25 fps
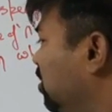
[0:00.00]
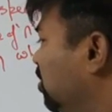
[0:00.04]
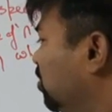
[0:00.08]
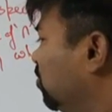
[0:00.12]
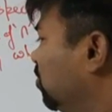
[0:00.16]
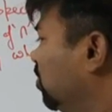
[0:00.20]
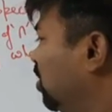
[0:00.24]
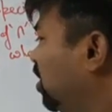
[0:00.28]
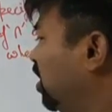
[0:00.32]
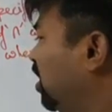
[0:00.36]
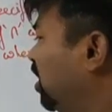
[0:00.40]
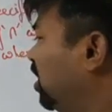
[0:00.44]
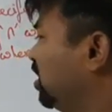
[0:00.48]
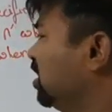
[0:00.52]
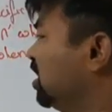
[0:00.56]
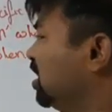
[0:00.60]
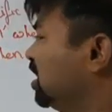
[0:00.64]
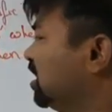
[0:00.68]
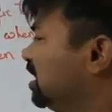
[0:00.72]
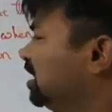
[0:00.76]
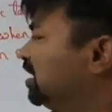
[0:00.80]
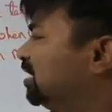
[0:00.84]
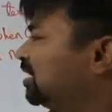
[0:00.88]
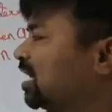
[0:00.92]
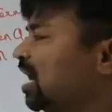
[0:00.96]

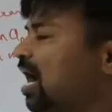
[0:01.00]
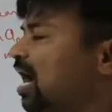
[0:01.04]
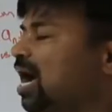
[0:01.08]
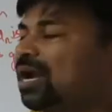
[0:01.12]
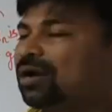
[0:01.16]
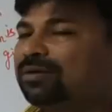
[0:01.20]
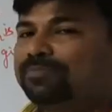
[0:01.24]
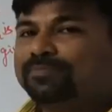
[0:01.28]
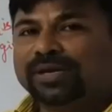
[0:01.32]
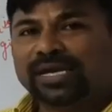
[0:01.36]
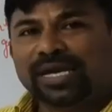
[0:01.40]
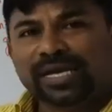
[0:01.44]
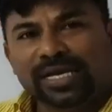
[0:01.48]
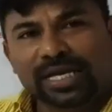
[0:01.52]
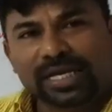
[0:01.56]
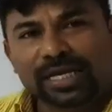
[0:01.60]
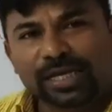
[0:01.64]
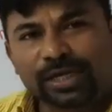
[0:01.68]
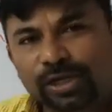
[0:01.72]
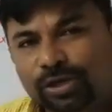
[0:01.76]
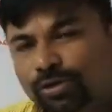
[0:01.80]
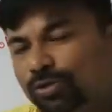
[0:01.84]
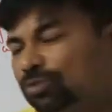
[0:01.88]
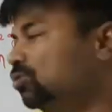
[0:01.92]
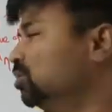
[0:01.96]
Right? It can't be a
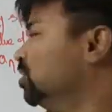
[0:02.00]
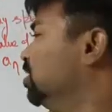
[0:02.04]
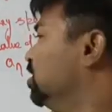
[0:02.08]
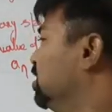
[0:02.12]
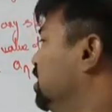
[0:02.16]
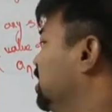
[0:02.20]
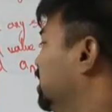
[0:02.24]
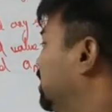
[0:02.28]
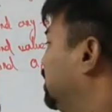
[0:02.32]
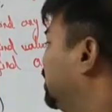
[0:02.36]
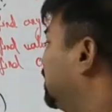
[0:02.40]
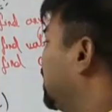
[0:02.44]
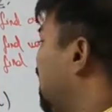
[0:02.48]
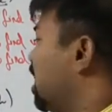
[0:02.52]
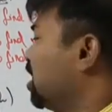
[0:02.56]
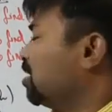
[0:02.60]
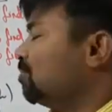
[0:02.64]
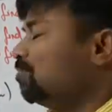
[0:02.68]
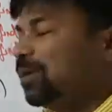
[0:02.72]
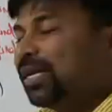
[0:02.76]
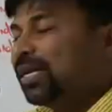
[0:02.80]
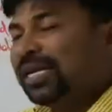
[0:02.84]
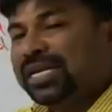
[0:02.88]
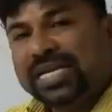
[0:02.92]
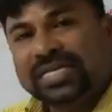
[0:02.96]
negative, it
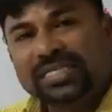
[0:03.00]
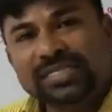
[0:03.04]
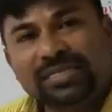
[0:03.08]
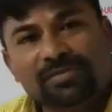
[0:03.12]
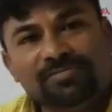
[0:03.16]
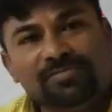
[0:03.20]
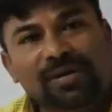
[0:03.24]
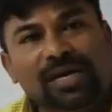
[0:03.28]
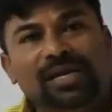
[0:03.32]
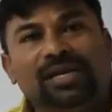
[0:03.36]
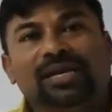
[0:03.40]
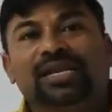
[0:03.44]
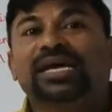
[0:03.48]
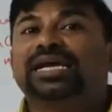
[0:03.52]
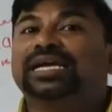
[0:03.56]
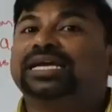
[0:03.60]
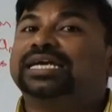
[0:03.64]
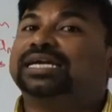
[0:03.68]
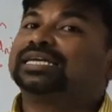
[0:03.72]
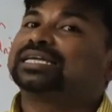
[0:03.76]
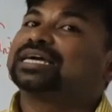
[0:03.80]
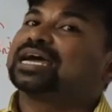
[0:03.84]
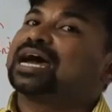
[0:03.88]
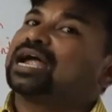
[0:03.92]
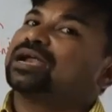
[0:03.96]
can't be decimal,
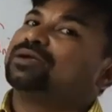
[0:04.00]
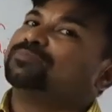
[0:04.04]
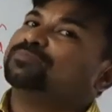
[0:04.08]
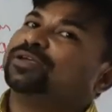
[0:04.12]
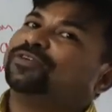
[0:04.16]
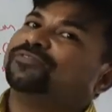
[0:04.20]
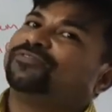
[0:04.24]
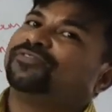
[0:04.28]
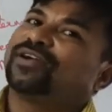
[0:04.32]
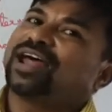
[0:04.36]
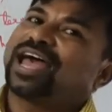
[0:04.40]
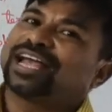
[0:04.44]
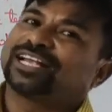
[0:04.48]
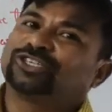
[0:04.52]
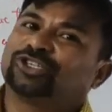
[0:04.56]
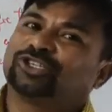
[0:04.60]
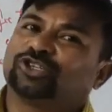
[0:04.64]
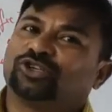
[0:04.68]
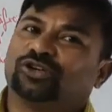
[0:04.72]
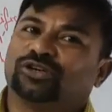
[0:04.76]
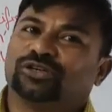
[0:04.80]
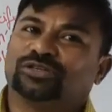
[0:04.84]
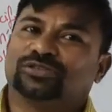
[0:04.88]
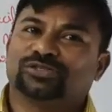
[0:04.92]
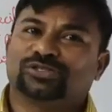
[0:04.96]
it can't be
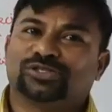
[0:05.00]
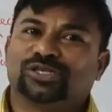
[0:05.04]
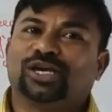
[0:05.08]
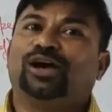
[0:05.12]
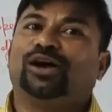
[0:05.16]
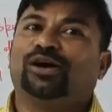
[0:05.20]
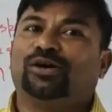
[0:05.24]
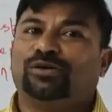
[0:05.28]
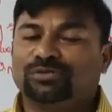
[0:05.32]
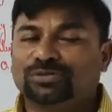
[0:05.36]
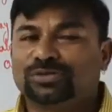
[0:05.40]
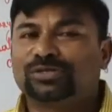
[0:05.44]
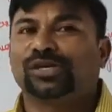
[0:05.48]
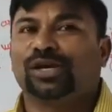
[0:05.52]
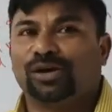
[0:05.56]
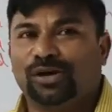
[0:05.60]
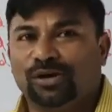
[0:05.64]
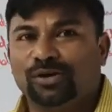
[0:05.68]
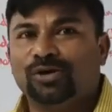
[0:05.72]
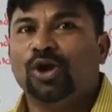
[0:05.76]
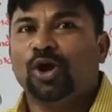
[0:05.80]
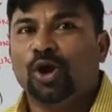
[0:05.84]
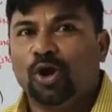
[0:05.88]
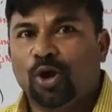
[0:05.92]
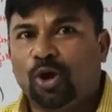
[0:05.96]
fraction. So
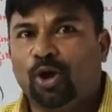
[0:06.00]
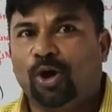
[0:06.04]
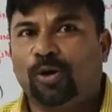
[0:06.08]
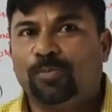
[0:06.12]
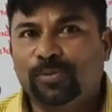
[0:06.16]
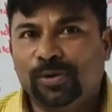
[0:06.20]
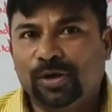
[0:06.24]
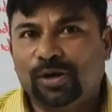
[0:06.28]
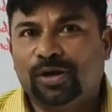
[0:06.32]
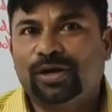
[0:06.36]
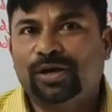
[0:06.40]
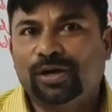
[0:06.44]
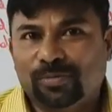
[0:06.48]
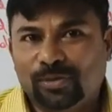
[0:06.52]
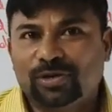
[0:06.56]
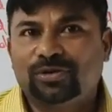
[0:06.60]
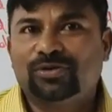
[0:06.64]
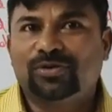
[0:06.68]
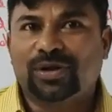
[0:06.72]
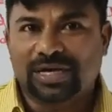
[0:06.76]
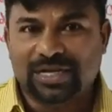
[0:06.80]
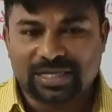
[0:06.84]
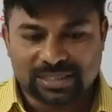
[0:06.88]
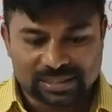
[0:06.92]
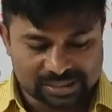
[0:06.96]
hope you are able
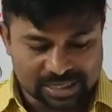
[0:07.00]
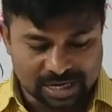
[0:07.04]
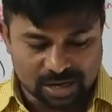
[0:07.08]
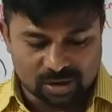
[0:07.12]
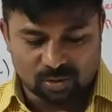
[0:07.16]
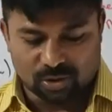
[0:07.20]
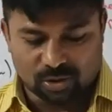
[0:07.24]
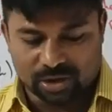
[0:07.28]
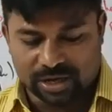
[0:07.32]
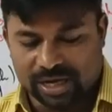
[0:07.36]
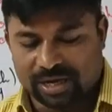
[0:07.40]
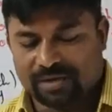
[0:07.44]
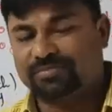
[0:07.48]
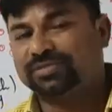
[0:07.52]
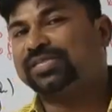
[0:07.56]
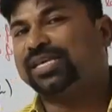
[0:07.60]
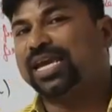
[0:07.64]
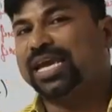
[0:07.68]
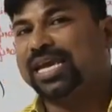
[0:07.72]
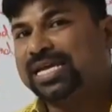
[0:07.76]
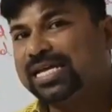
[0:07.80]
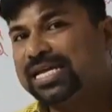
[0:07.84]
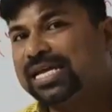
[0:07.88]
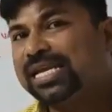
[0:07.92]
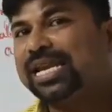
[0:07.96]
to understand what I am
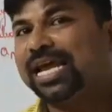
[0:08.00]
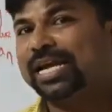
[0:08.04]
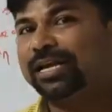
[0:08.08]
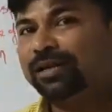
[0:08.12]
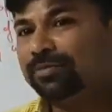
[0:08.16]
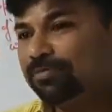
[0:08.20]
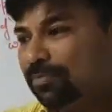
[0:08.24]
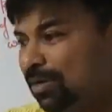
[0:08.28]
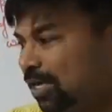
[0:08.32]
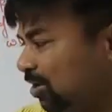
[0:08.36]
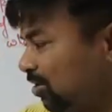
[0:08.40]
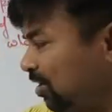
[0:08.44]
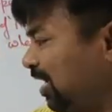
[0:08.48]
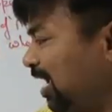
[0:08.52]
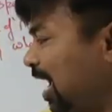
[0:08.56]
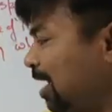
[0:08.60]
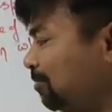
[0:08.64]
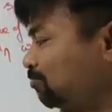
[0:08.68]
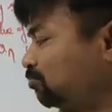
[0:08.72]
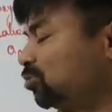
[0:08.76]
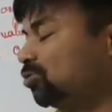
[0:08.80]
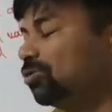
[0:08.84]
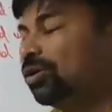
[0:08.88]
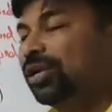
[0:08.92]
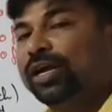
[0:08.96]
saying. Let me
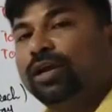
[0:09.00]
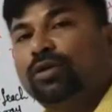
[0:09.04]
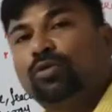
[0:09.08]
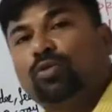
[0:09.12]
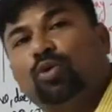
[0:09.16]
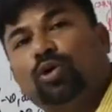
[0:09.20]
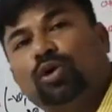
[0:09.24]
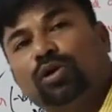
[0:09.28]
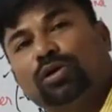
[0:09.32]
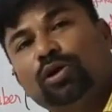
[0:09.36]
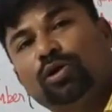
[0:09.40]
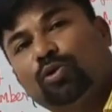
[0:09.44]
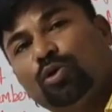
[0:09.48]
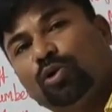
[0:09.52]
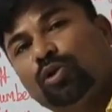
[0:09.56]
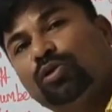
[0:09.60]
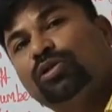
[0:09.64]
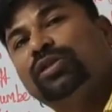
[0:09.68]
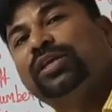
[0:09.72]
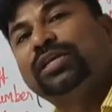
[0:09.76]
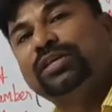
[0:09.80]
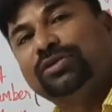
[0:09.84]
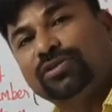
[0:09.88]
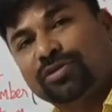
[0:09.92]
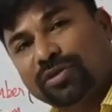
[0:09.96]
recapitulate what are
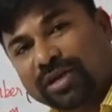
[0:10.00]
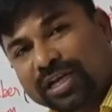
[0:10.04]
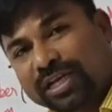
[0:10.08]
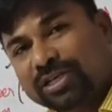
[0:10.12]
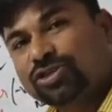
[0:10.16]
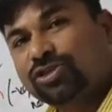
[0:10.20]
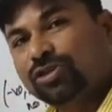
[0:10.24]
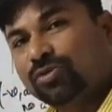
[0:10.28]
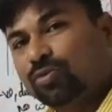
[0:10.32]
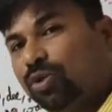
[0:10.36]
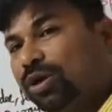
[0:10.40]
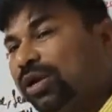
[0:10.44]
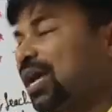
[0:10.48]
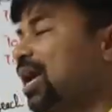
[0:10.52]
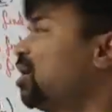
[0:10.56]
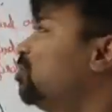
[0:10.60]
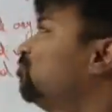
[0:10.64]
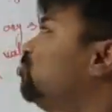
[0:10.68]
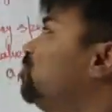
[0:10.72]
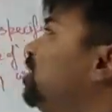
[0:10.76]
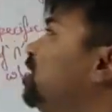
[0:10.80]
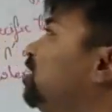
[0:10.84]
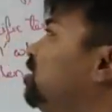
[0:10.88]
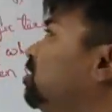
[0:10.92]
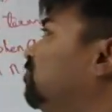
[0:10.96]
all the introduction what I
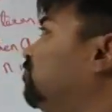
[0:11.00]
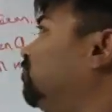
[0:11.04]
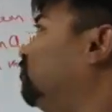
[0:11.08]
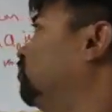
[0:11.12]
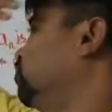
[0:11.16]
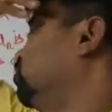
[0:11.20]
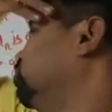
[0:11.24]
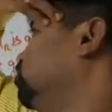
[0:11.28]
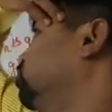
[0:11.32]
have made it for